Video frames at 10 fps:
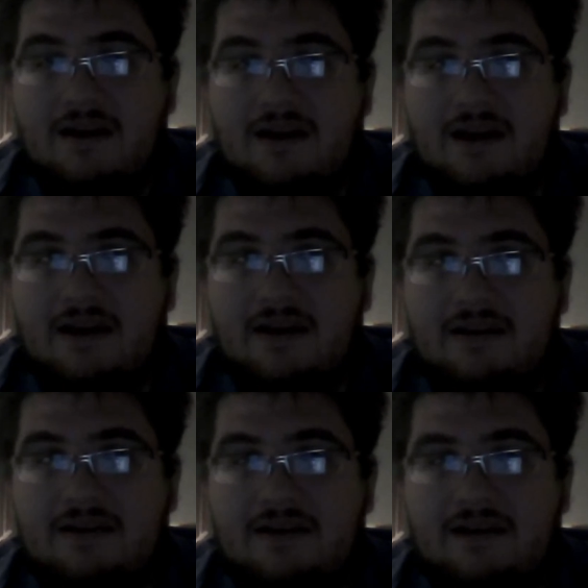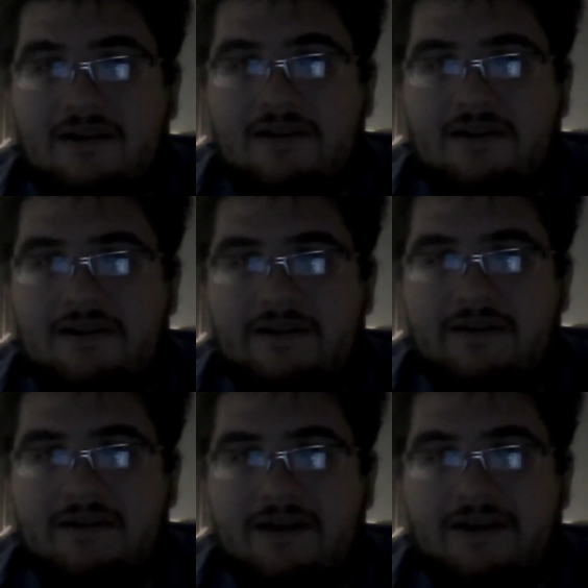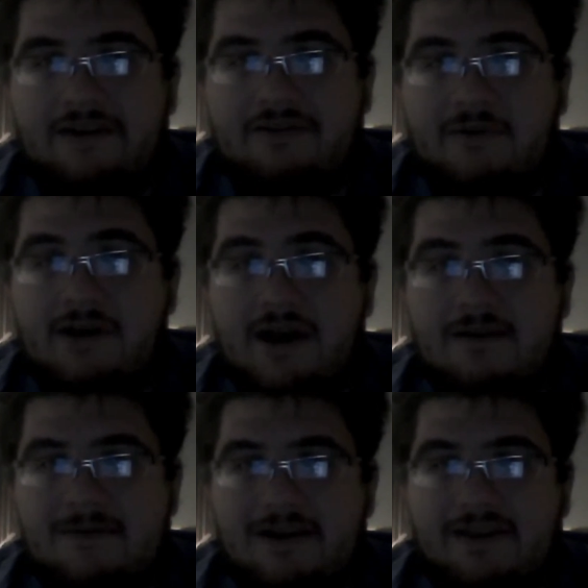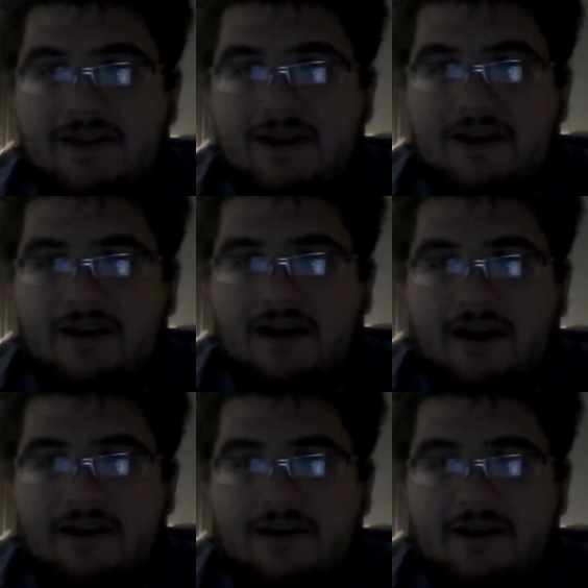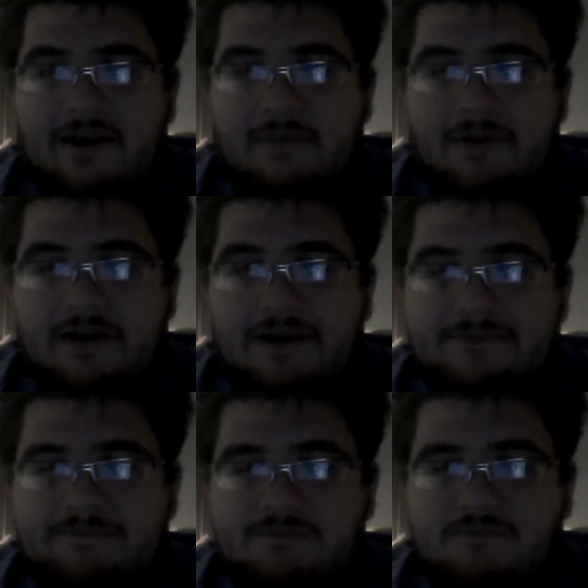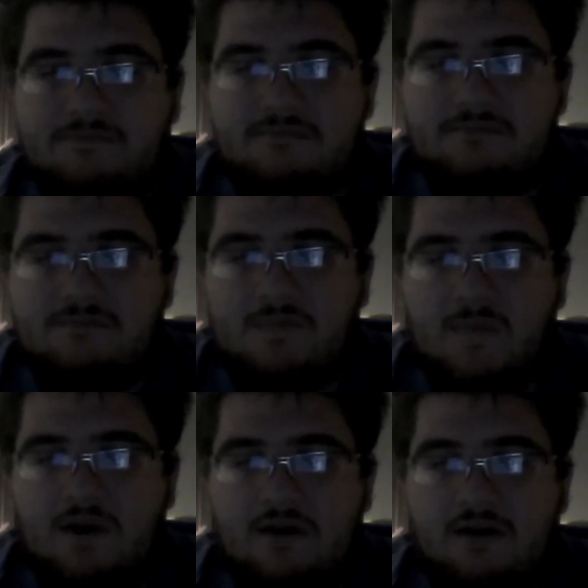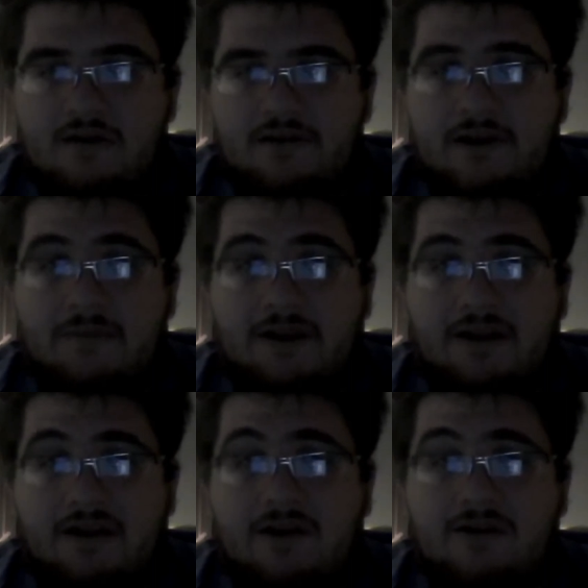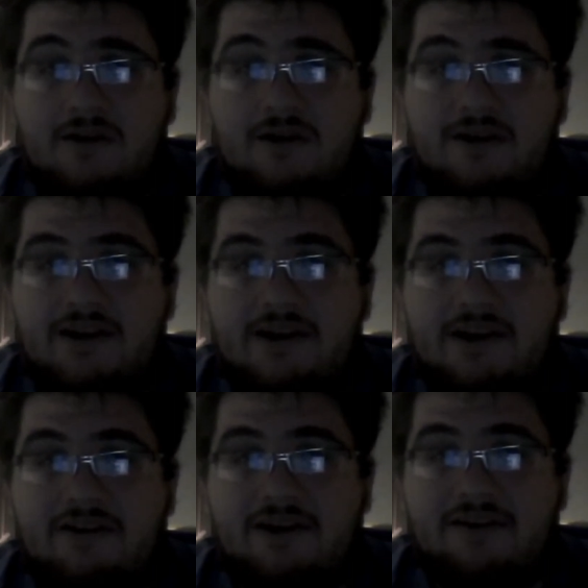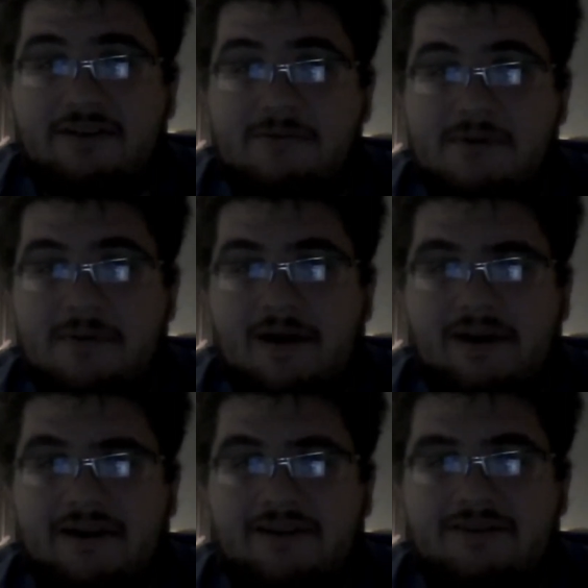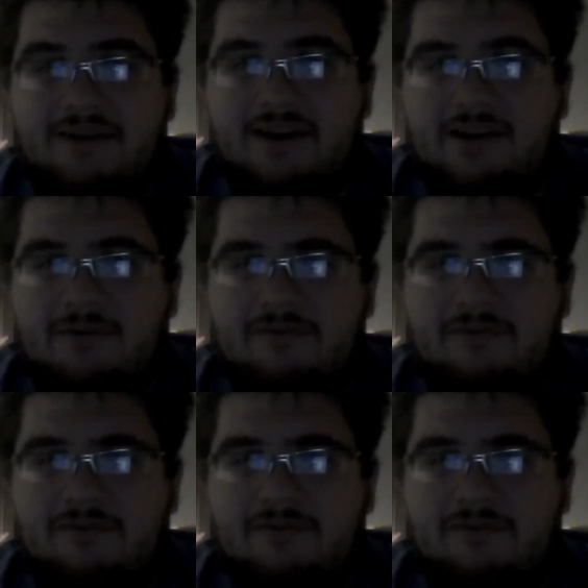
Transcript: and swung at me, and then I ended up summoning a card D, and he tried to super poly, and I was like,